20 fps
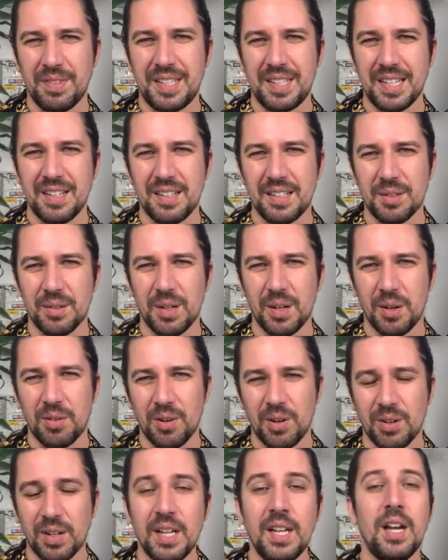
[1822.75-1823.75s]
Didn't do a
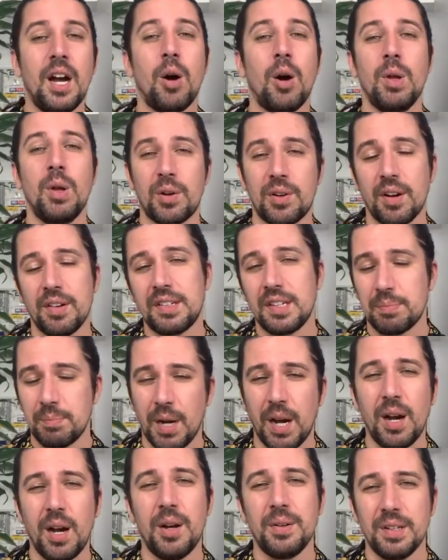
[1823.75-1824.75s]
lot wrong. Little Crow says
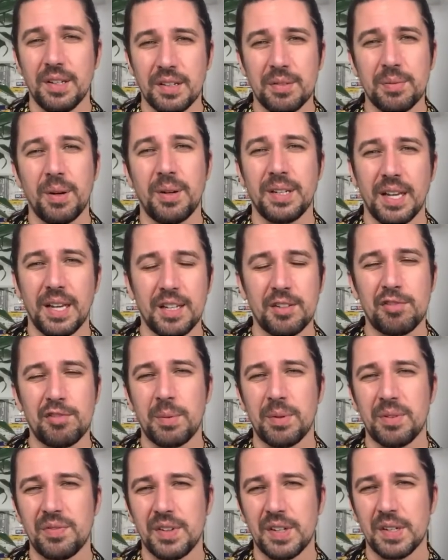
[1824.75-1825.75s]
Mahoney as well. Yeah, the
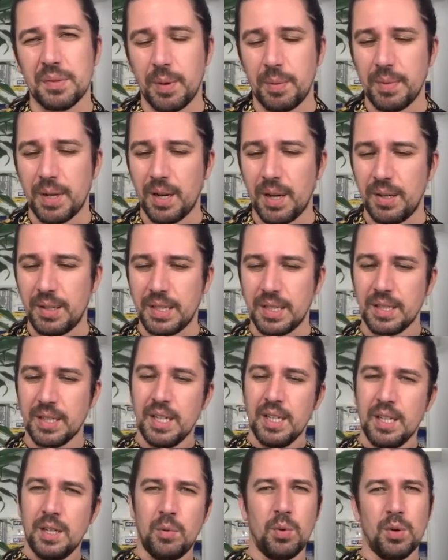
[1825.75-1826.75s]
dribble and finish by Mahoney
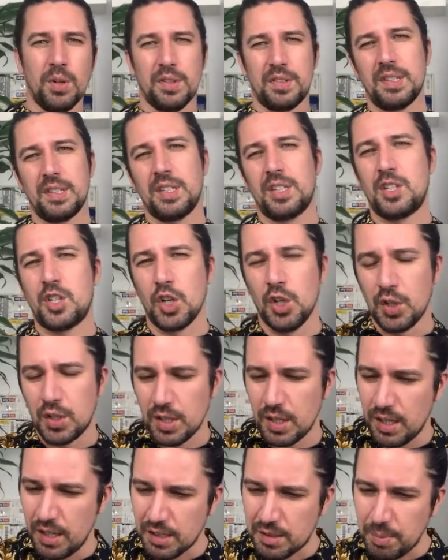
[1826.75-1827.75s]
was
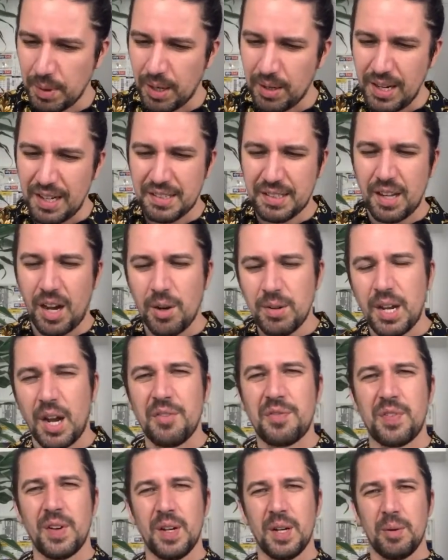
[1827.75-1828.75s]
good as well. I'll
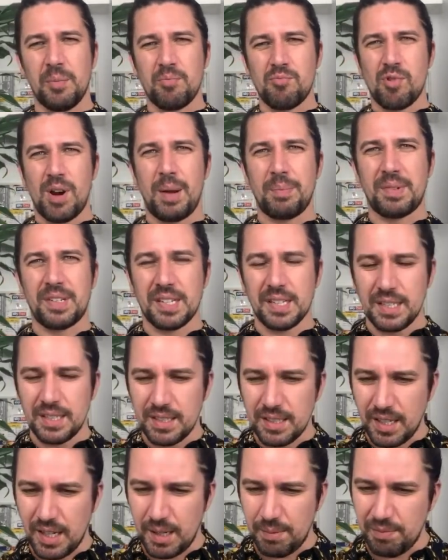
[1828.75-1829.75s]
go for
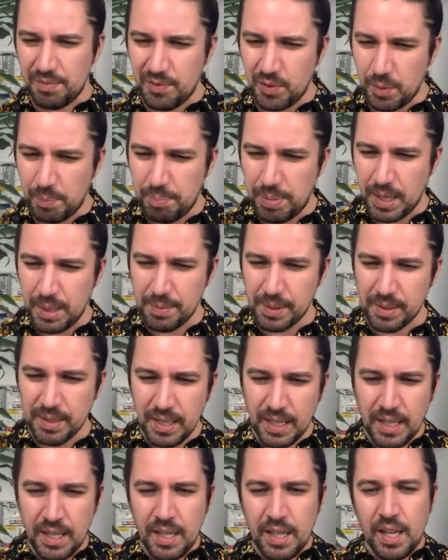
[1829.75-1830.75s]
Mrabti for Birmingham.
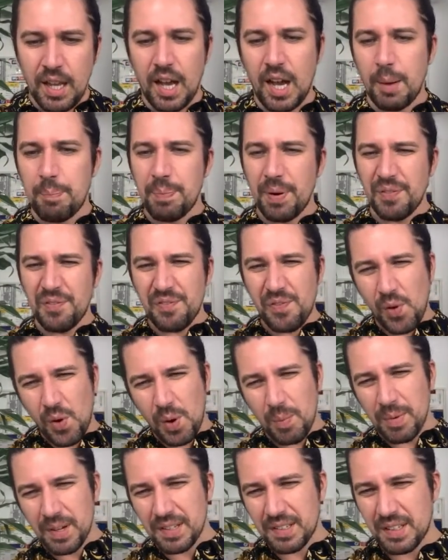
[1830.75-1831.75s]

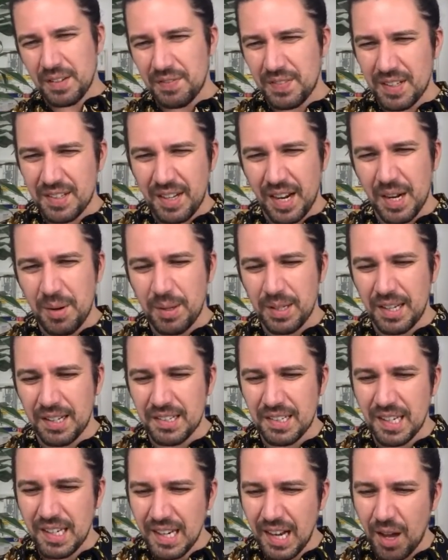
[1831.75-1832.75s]
Performance of the day, well,
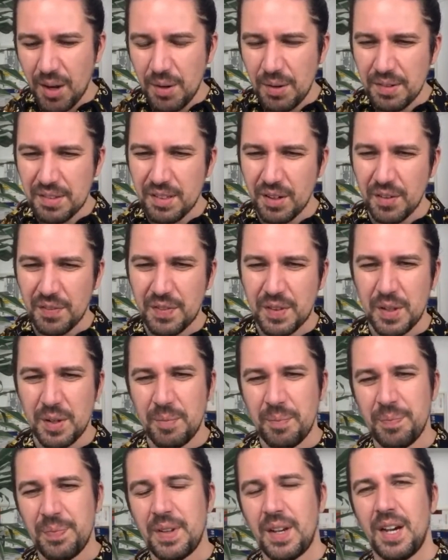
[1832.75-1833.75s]
there's loads of
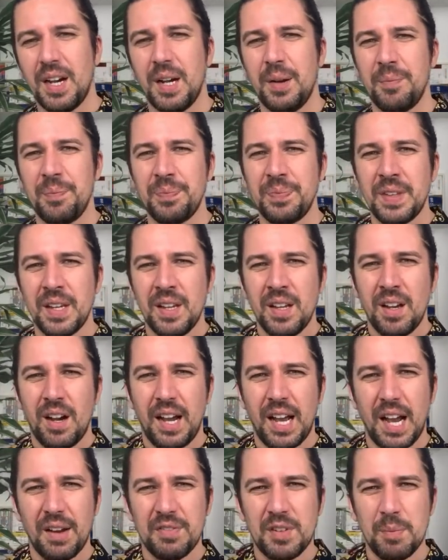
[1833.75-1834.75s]
them.
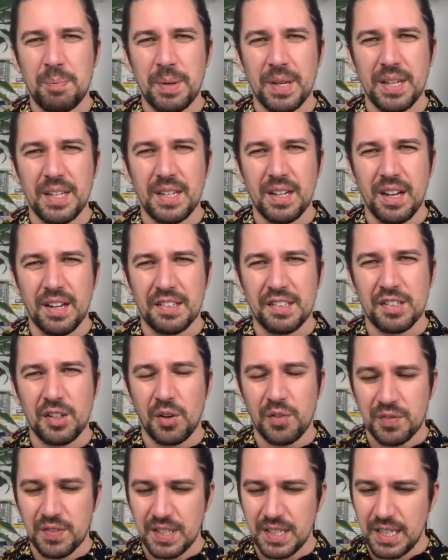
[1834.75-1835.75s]
I have to be a
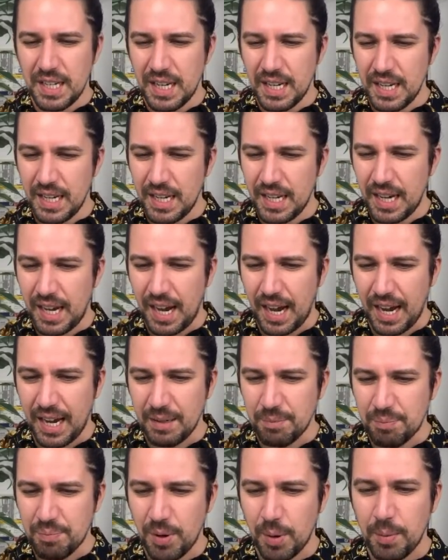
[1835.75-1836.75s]
softie here
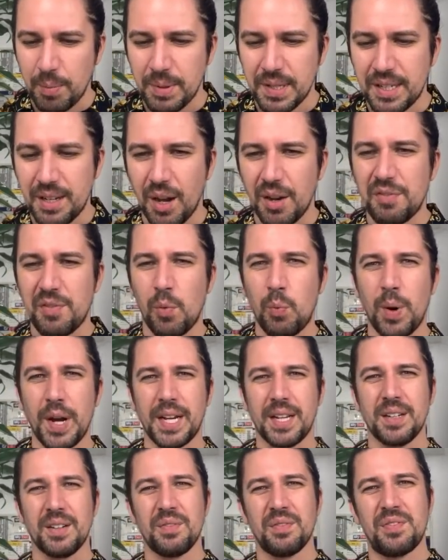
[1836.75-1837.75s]
and probably go for
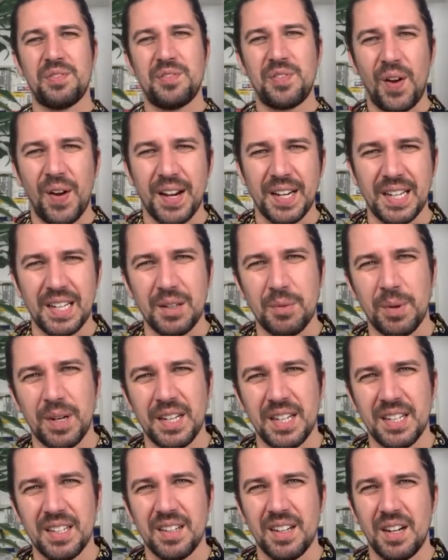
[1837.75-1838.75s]
Wigan finally
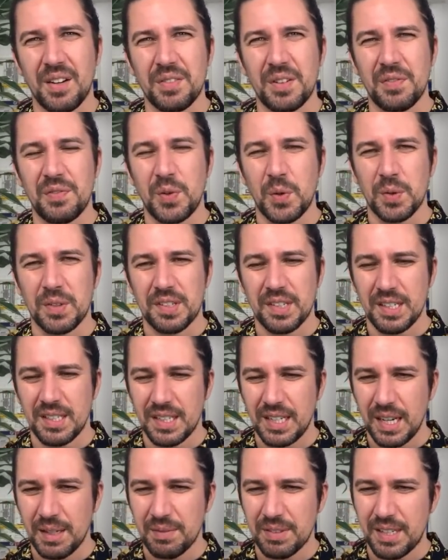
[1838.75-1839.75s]
winning after 14
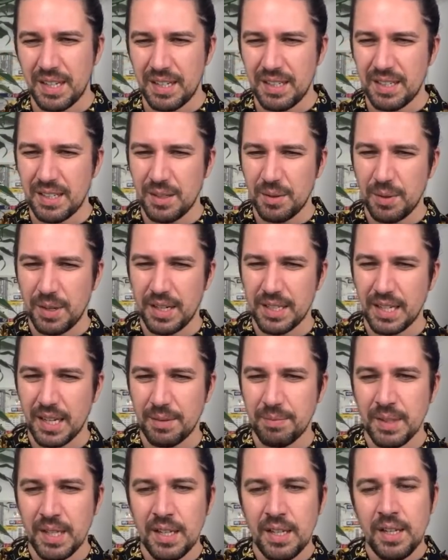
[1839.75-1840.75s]
games, getting the away
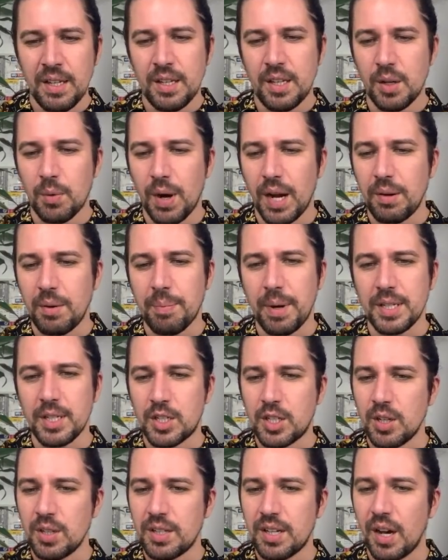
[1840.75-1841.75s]
game. But you
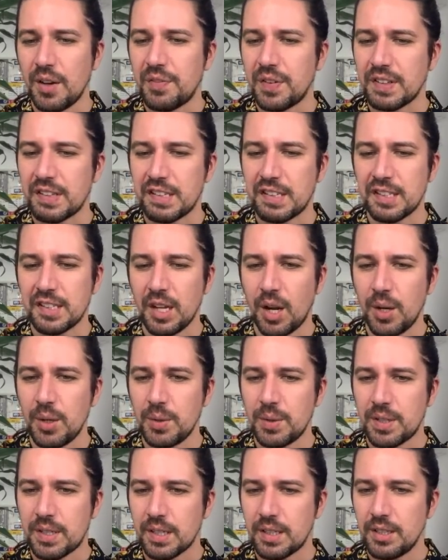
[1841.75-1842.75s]
could go for
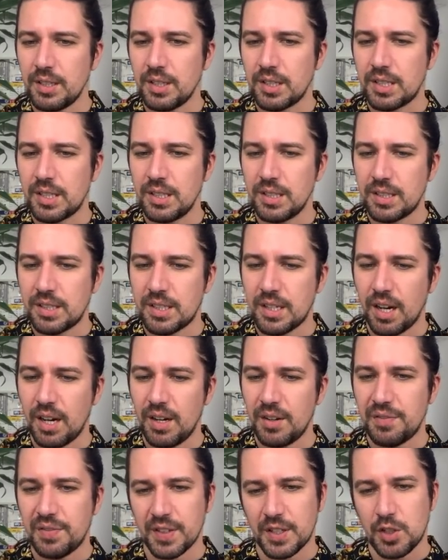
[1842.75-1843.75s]
Stoke, you could
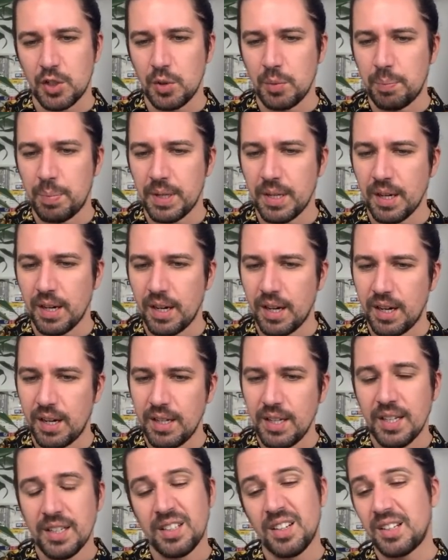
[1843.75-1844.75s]
go for
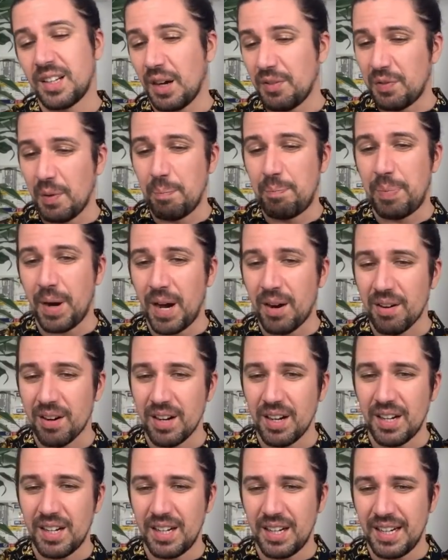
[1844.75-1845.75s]
QPR, you could go for
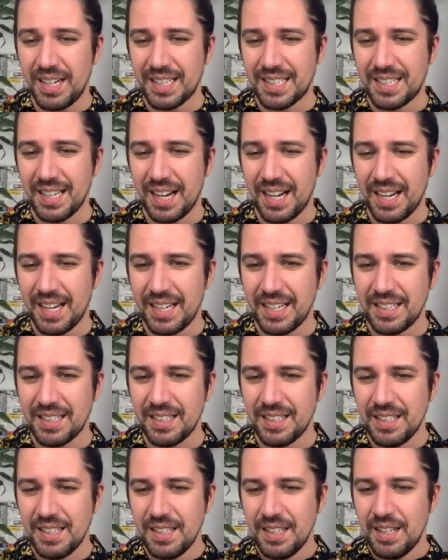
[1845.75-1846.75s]
Borough
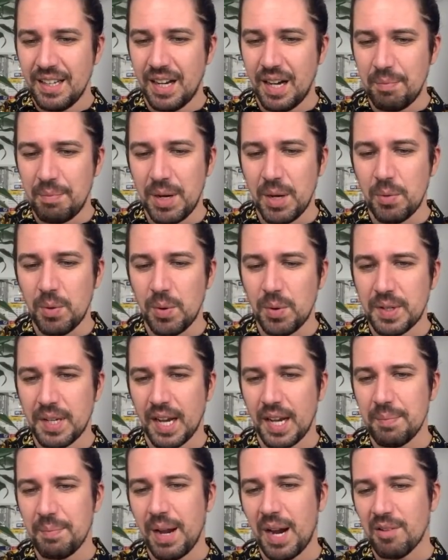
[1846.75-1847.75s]
again. Millwall
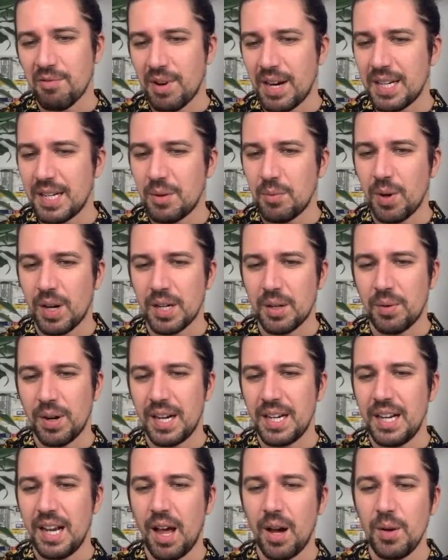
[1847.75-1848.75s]
came back, Reading won
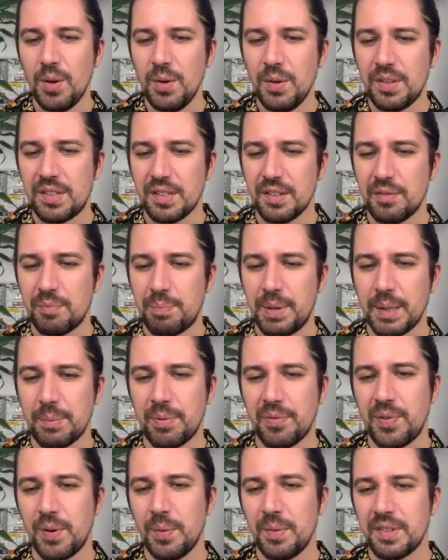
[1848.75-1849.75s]
away. Loads of big
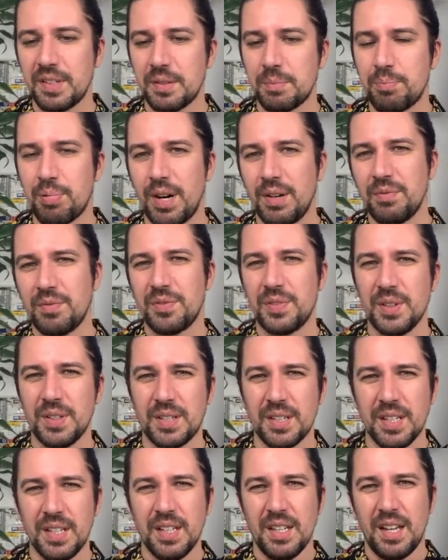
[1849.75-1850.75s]
performances.
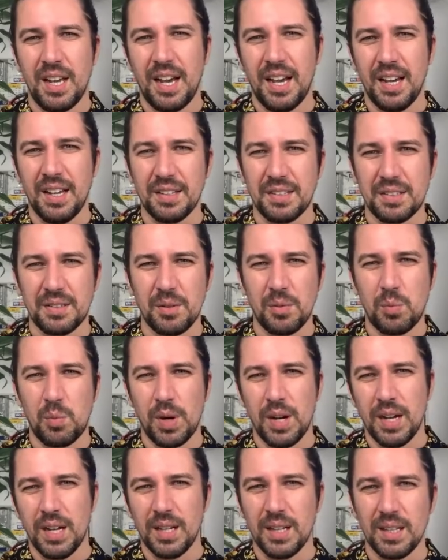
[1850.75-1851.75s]
Brentford as
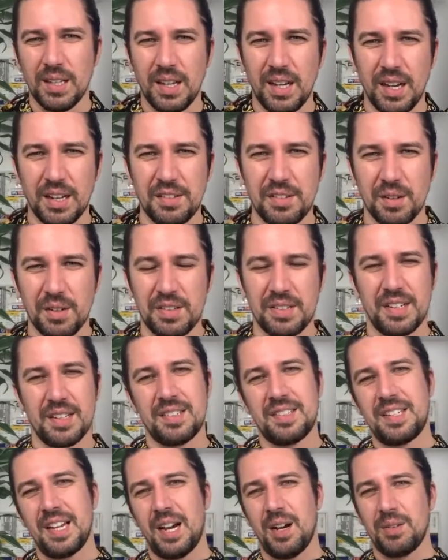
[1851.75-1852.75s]
well. Josh says
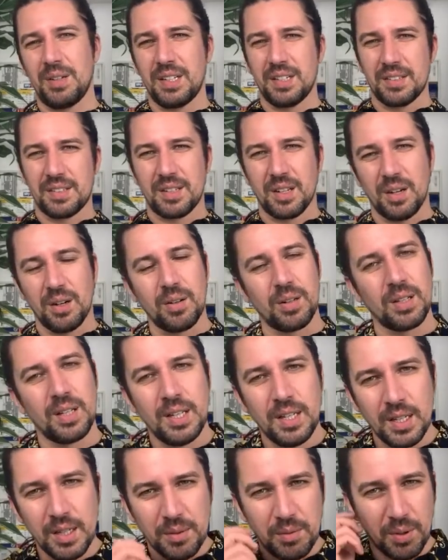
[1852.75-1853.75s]
Downing's goal
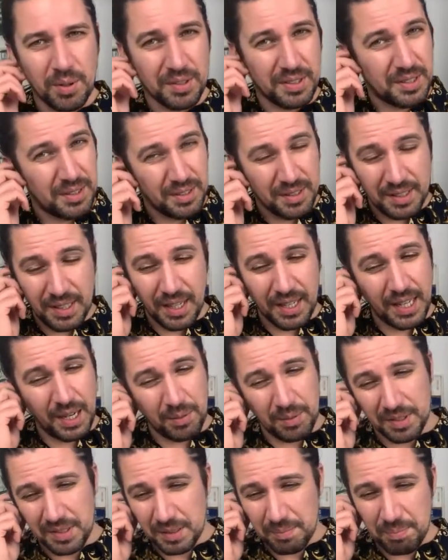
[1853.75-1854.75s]
was good. Yeah,
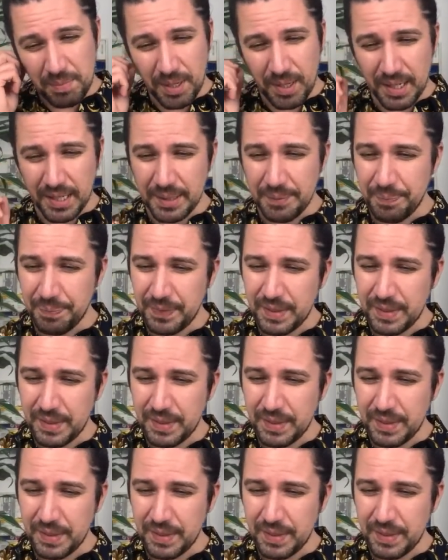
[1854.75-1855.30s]
that was in my